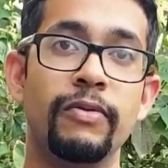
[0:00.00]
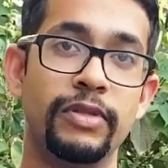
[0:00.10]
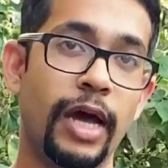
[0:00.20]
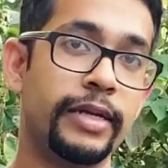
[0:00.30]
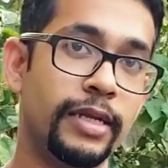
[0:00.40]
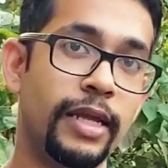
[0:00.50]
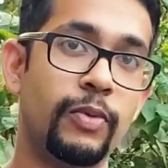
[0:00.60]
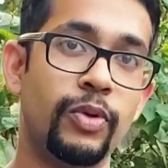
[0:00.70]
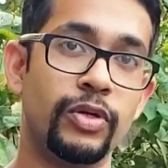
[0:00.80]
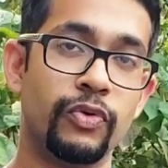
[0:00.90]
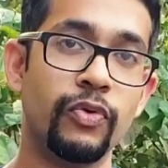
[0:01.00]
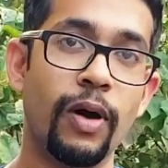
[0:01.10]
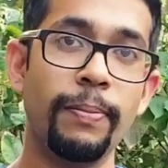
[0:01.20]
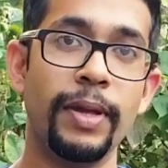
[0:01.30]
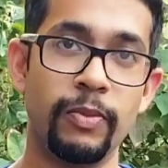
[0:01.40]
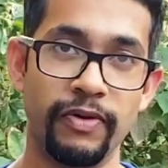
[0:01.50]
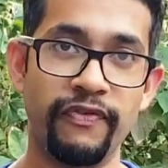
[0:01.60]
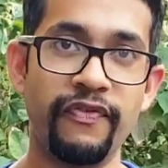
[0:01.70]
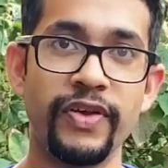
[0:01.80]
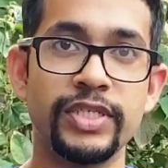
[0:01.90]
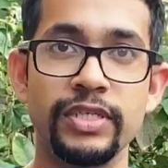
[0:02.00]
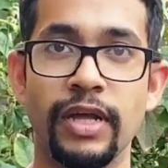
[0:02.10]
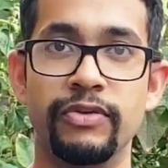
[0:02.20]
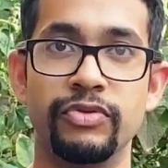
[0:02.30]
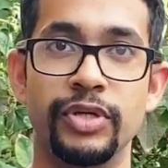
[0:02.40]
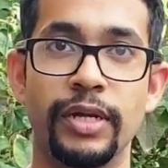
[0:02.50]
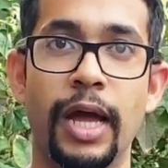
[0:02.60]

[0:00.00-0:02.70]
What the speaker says: that it will grow up, it will fix the nitrogen,